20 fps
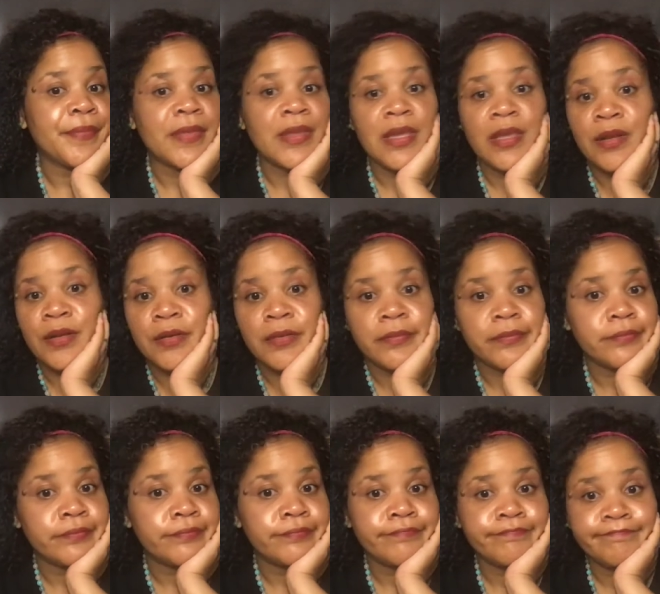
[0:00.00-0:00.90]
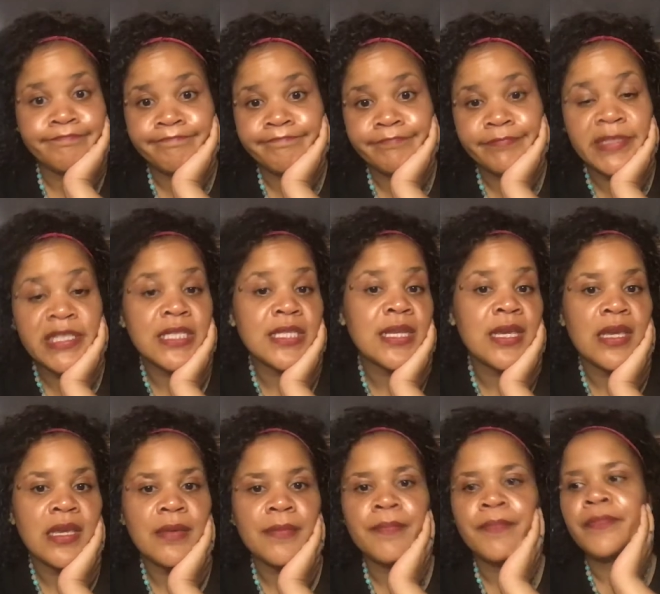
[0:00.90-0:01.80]
you know, the
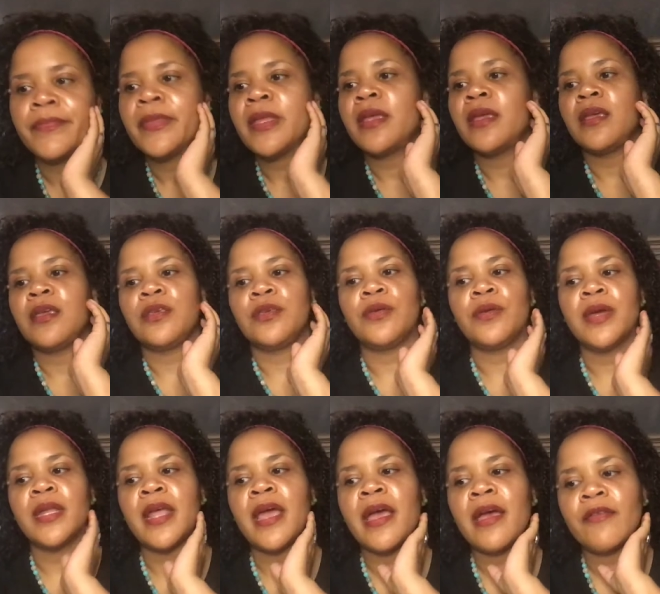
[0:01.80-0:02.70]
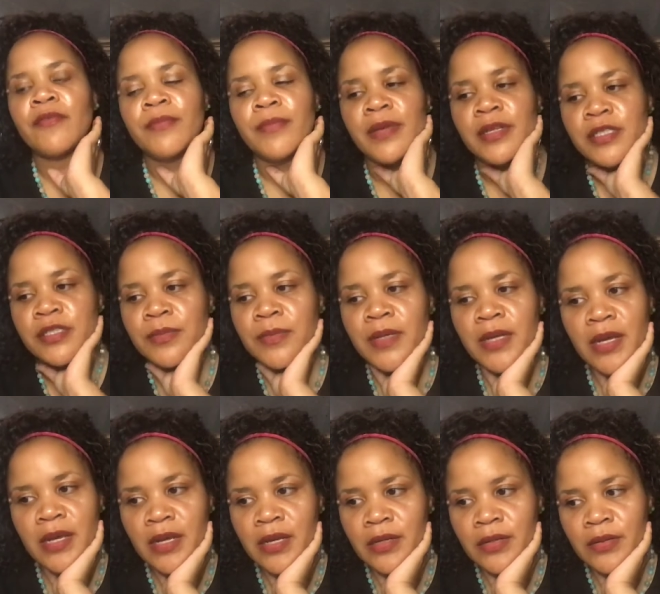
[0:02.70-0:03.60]
same you can have Mitch
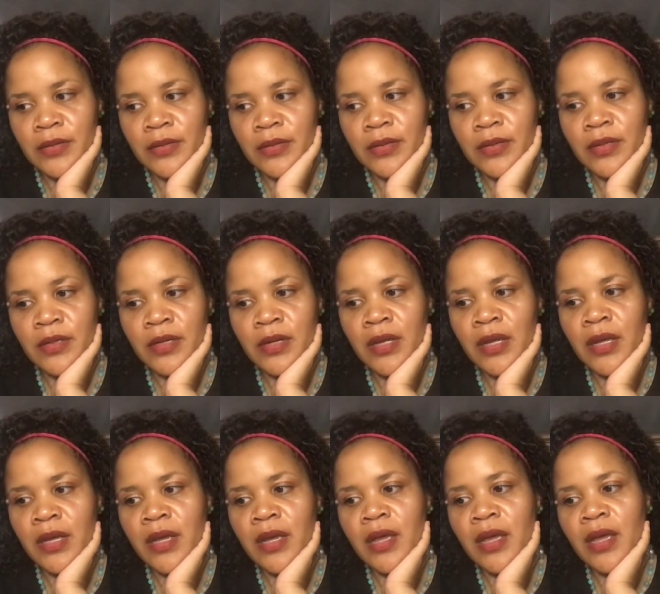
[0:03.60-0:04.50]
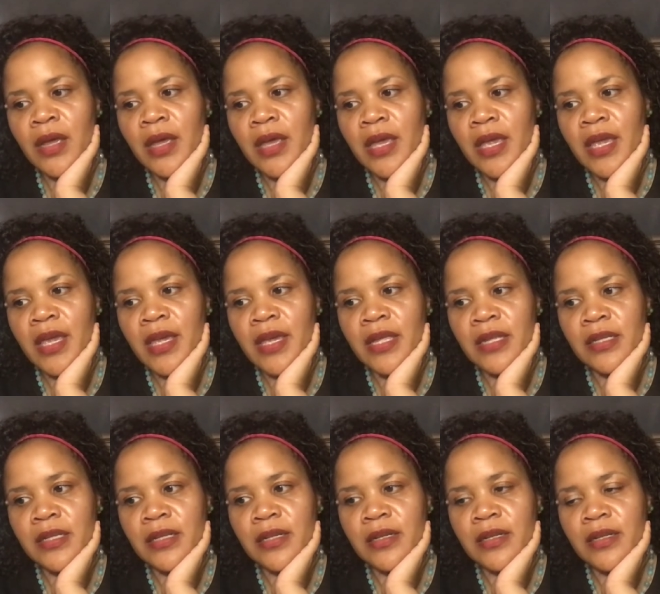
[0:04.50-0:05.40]
McConnell
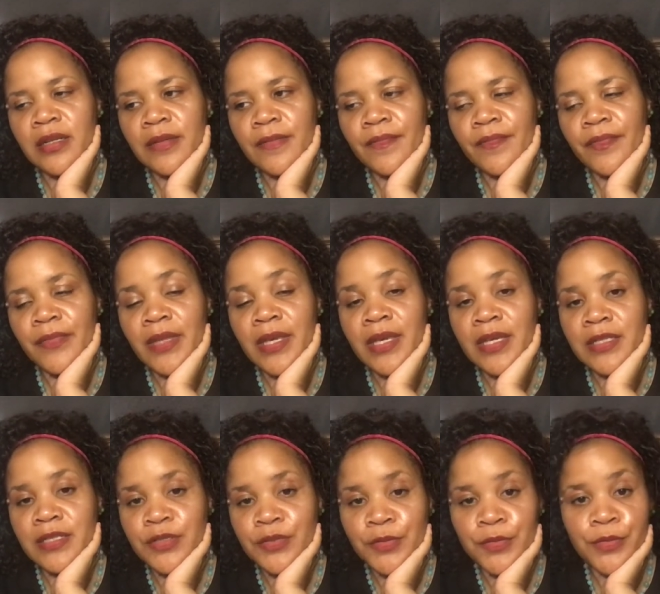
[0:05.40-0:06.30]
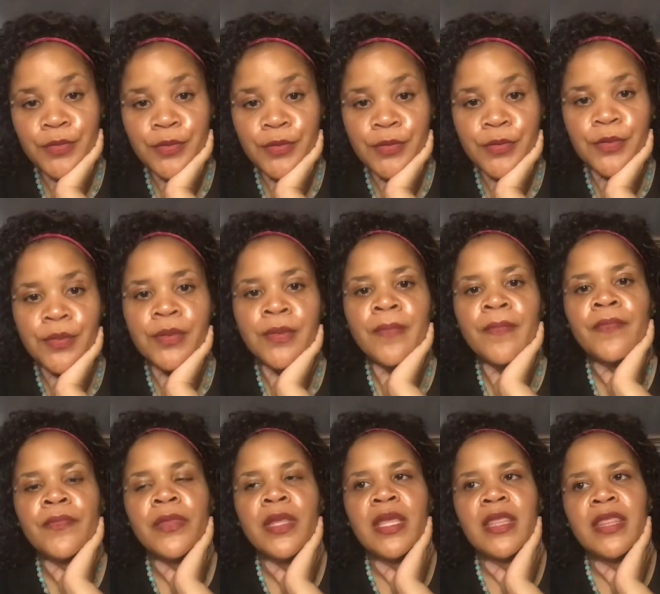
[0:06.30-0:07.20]
and his crew
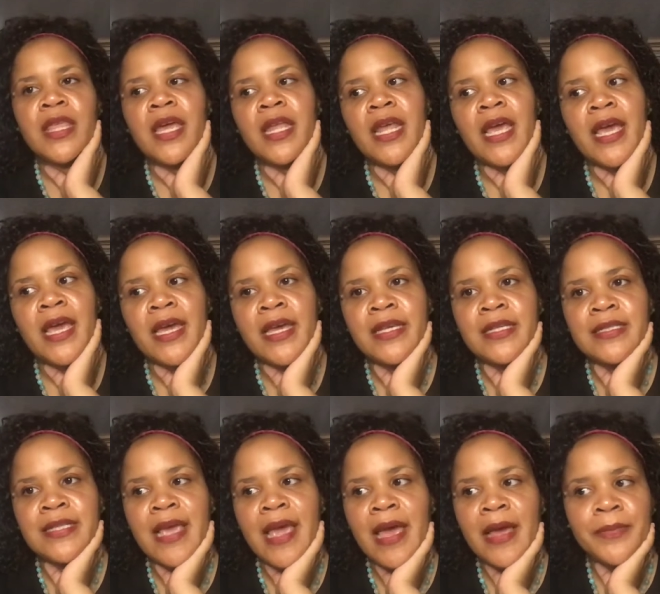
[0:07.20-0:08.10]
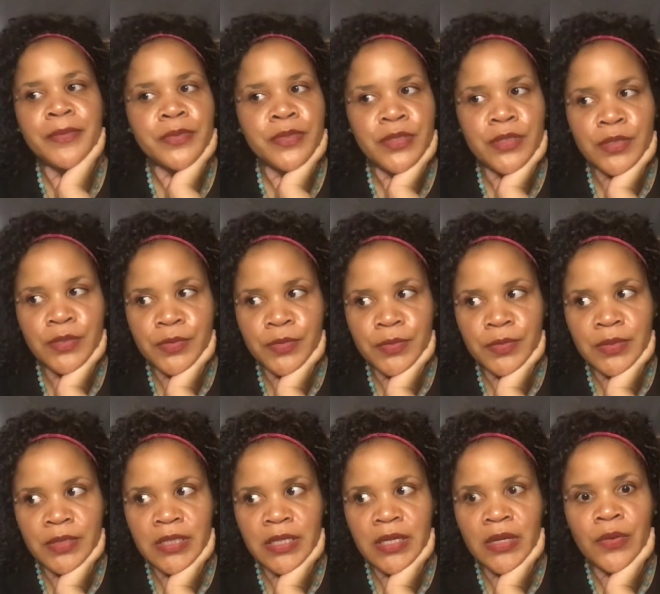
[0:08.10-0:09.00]
that has
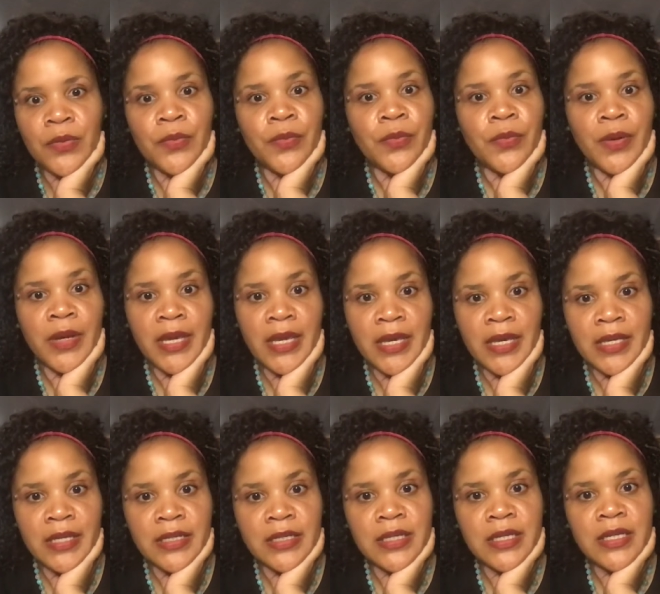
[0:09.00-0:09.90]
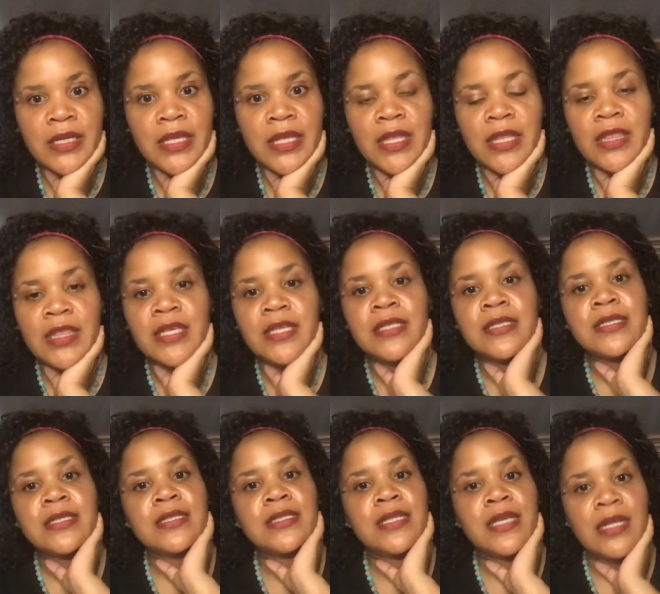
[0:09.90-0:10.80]
absolutely ran this
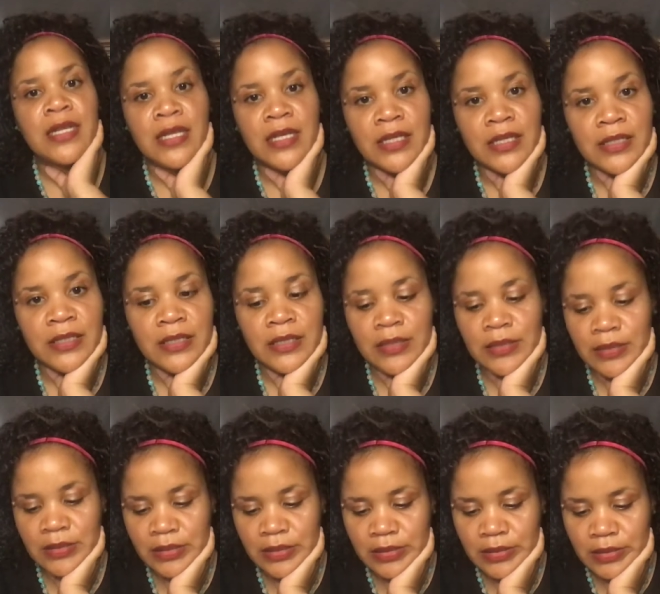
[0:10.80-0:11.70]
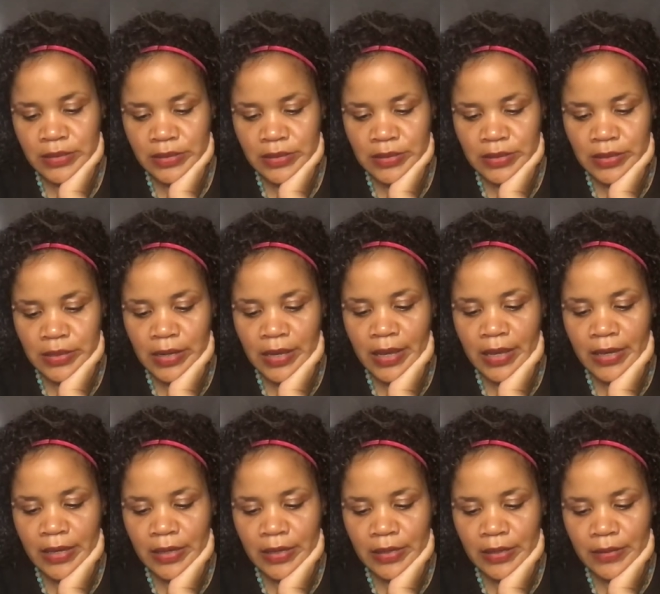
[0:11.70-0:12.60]
Senate
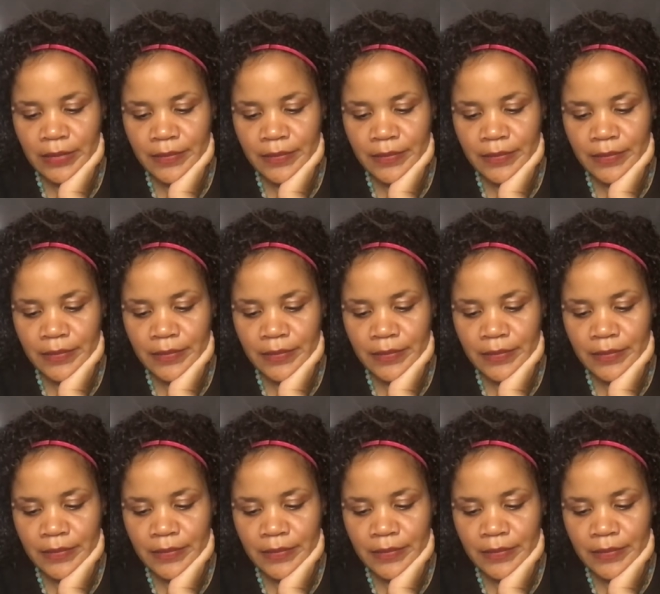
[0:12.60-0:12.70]
like